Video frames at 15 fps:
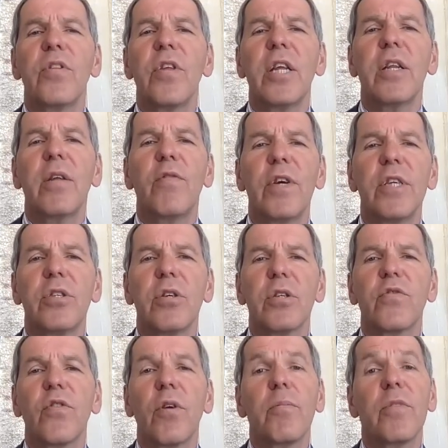with
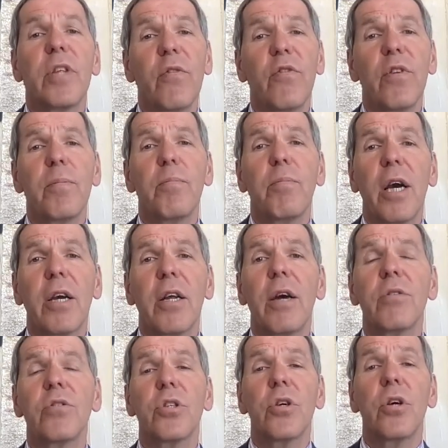individuals from different
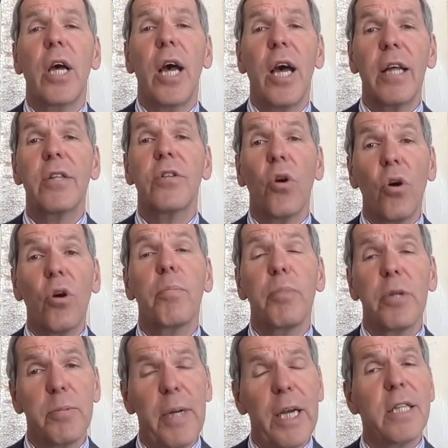backgrounds and or
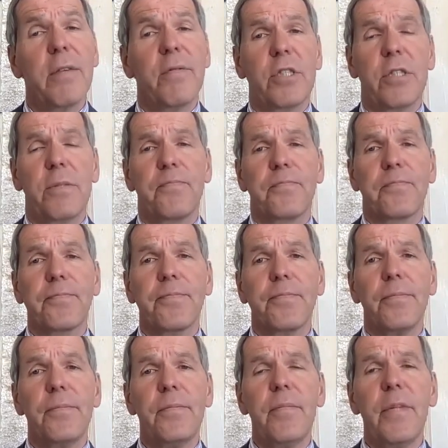perspectives
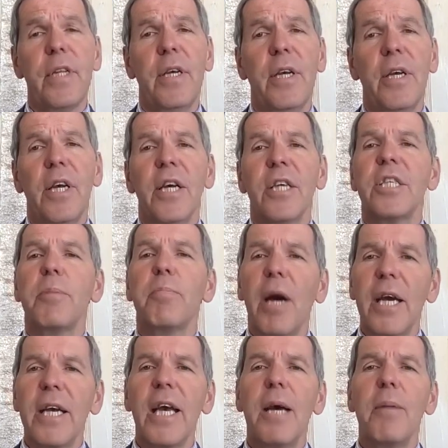see
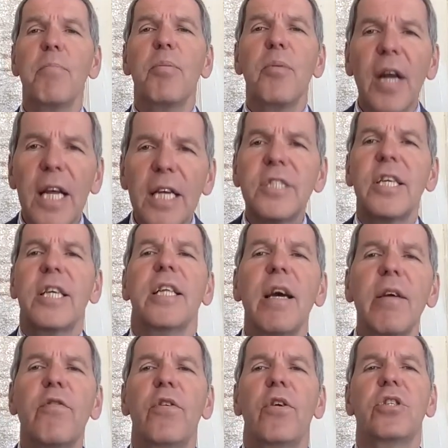by embracing
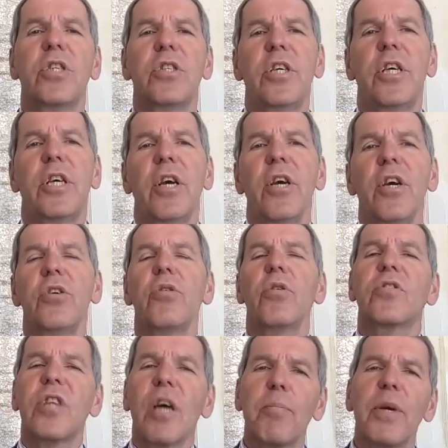diversity you'll
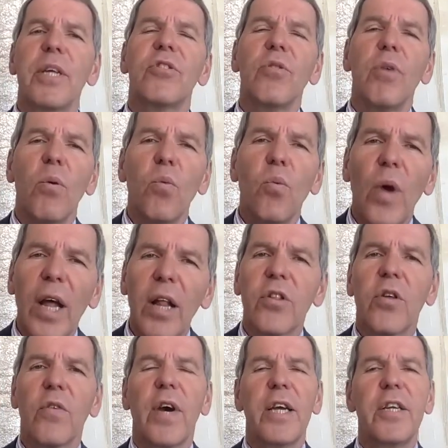tap into a
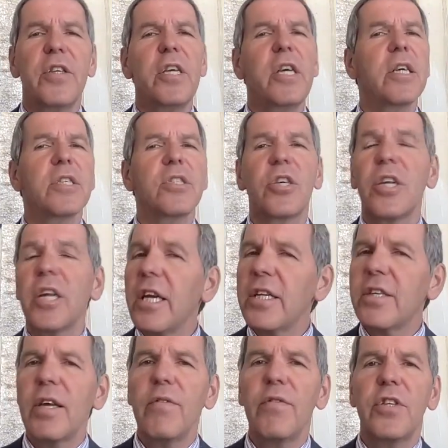wealth of ideas
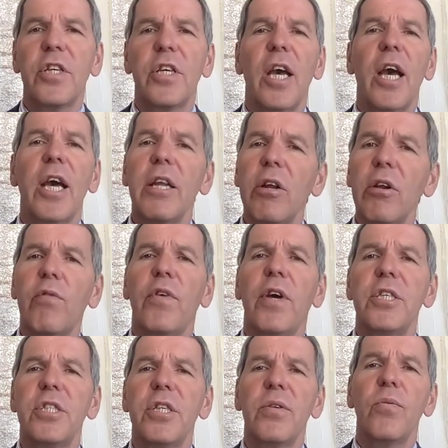creativity and
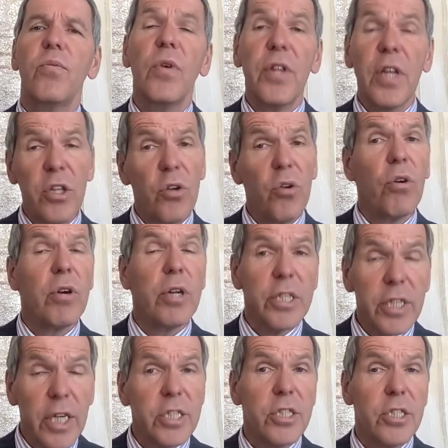innovation within your
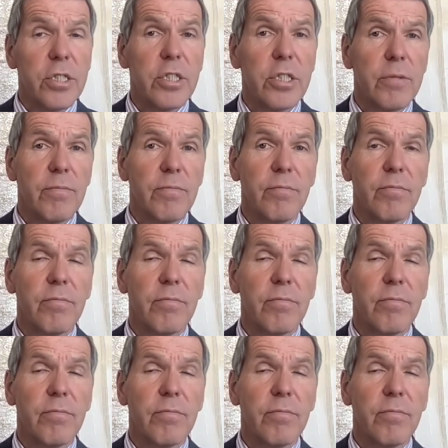organizations